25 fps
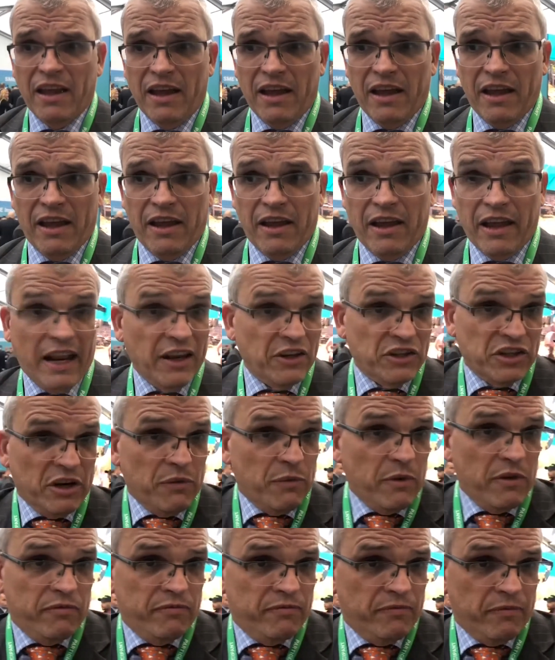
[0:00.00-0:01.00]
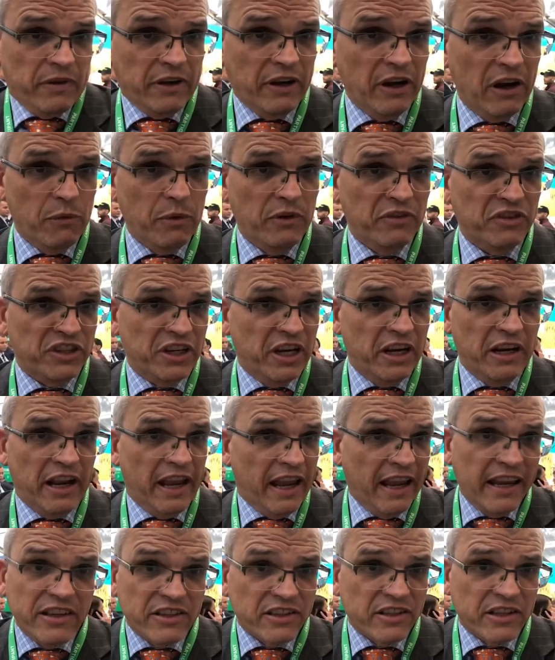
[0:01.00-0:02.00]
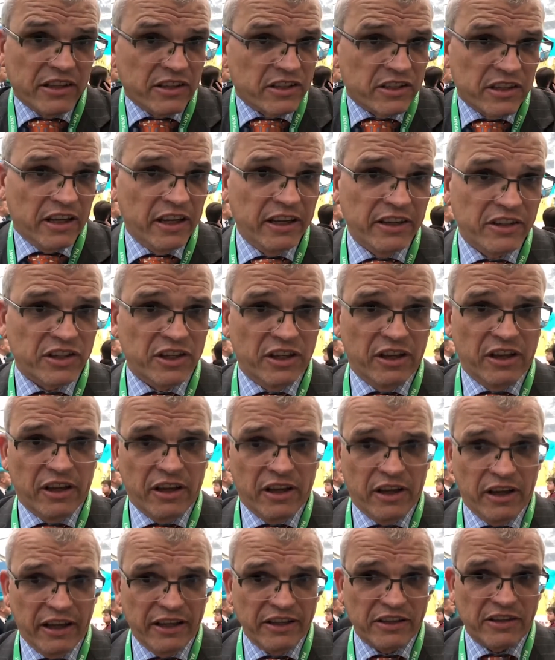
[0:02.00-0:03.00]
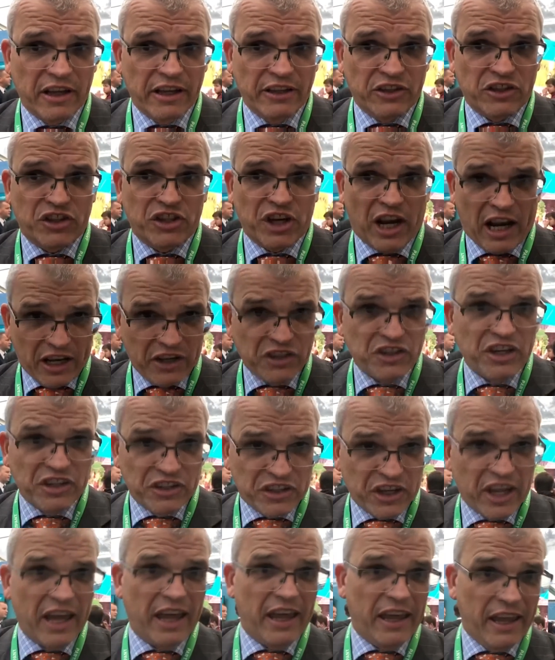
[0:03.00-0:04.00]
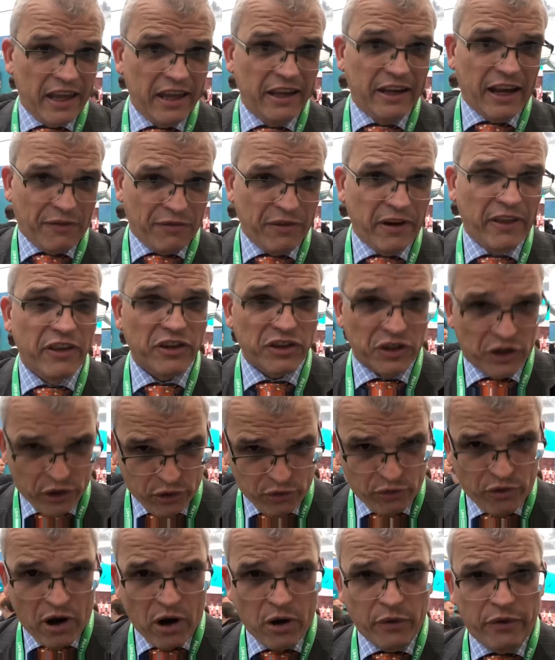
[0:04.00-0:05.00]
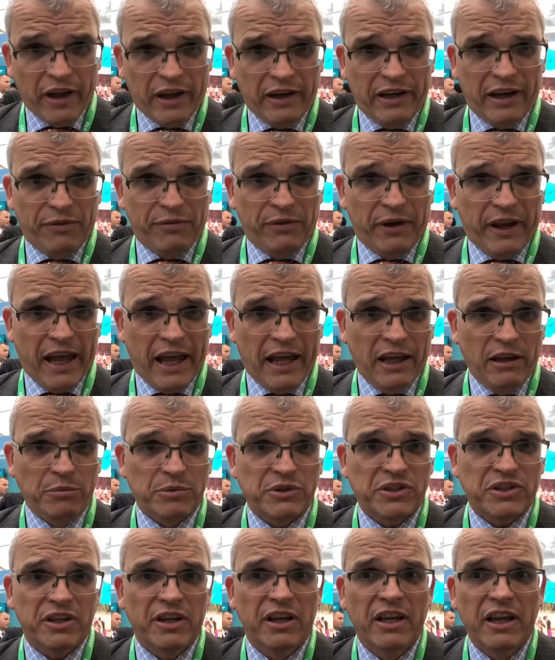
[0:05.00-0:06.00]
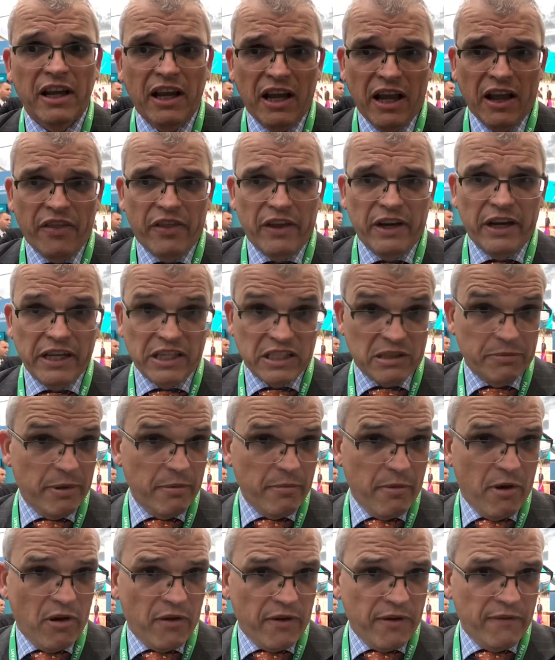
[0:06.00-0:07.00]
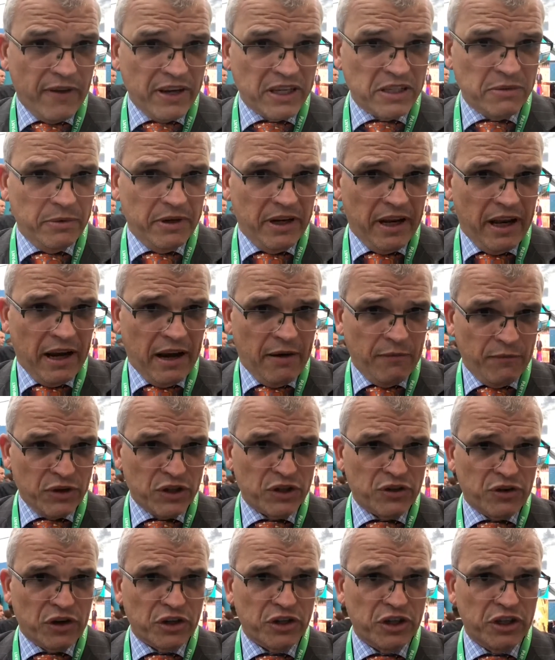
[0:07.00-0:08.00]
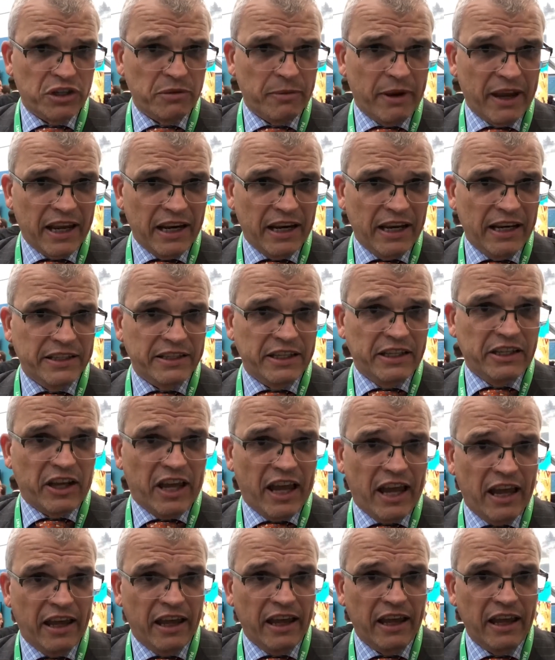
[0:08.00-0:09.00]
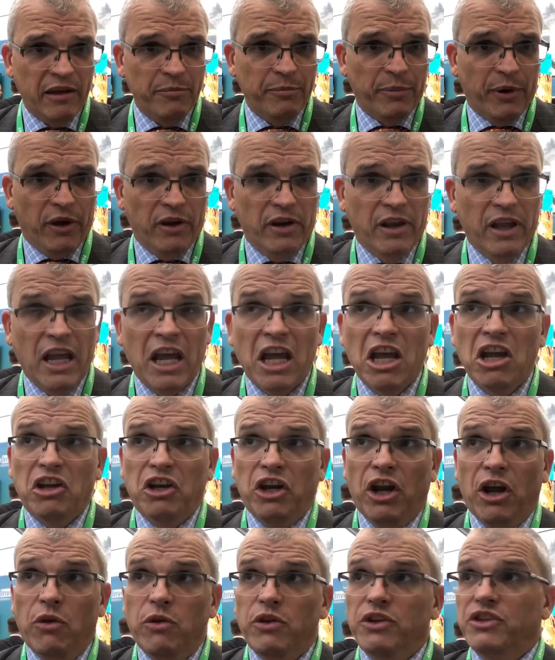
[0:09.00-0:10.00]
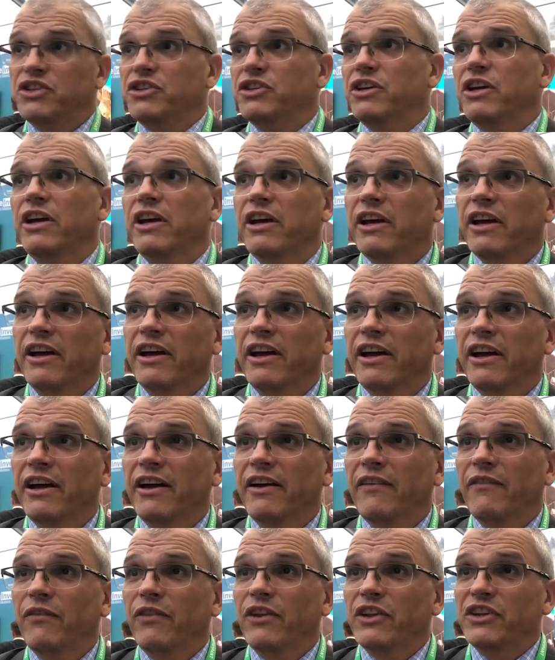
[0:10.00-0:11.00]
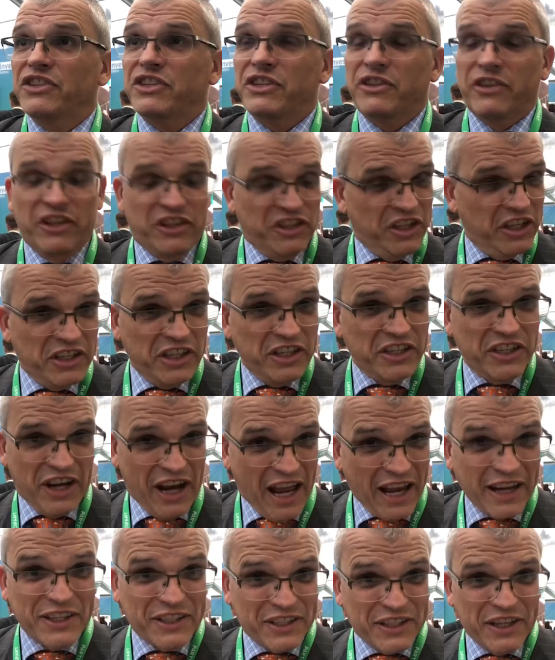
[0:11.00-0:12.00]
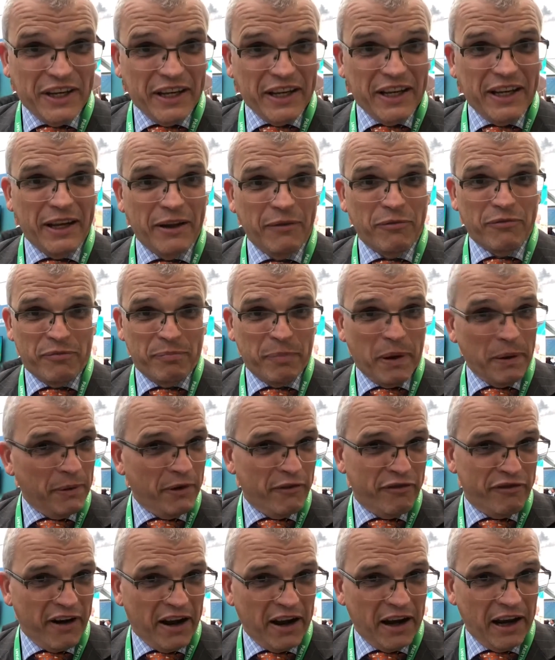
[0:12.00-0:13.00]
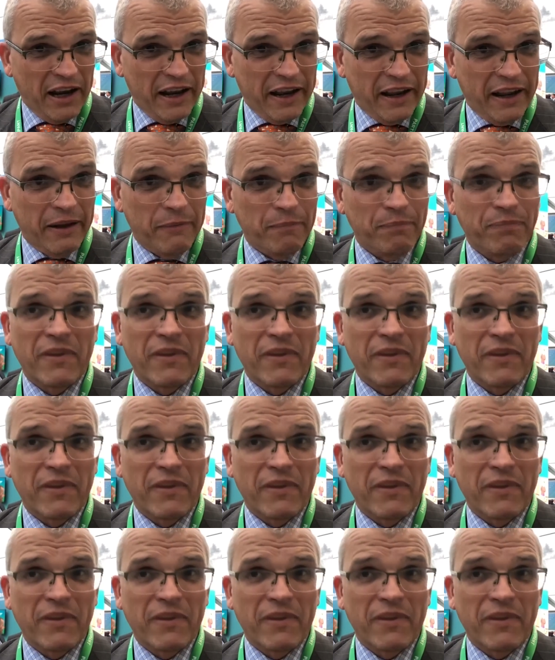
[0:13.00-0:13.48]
And actually, we've seen it is. It's challenging to get here. Definitely, there's a new road that definitely helps. There needs to be more investment in infrastructure to make it easy to get here. But there's the city's a nice city. People are friendly.